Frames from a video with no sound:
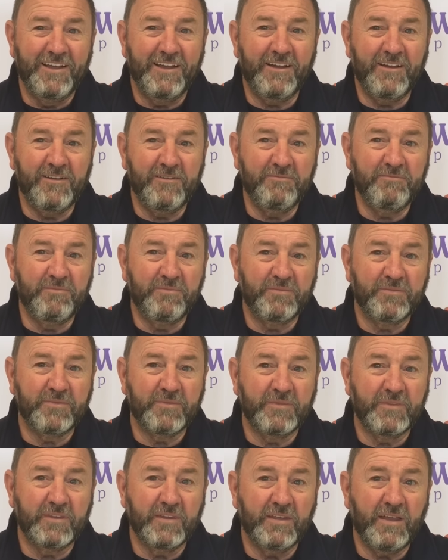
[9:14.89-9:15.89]
Um,
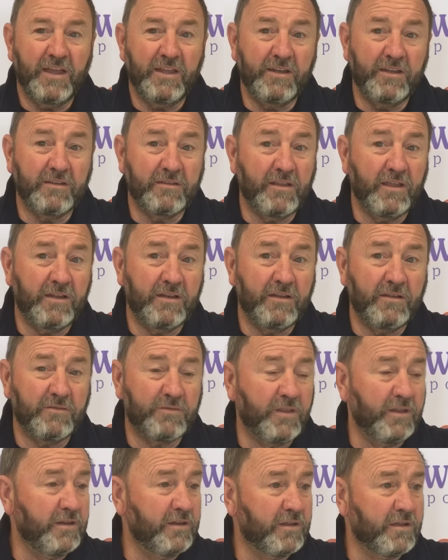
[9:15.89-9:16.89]
and the, and I
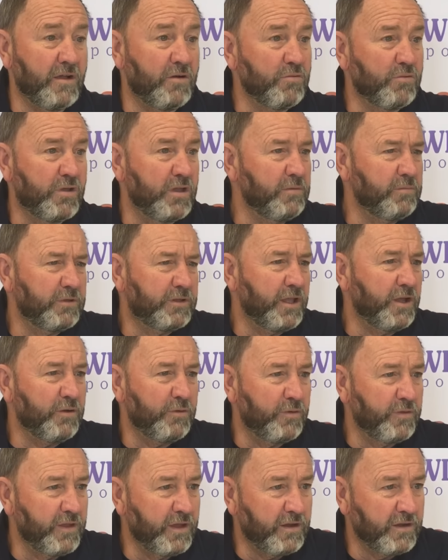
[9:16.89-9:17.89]
think the goalkeeper
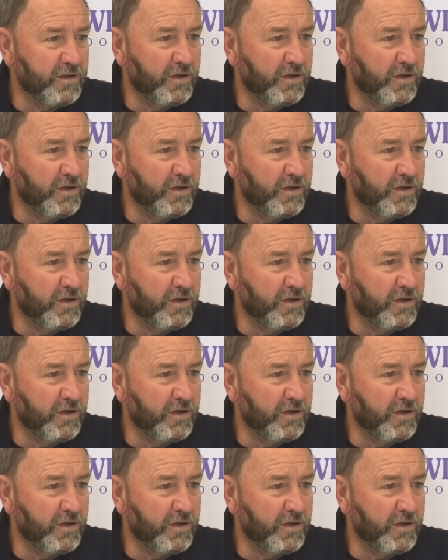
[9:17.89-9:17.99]
dealt with it.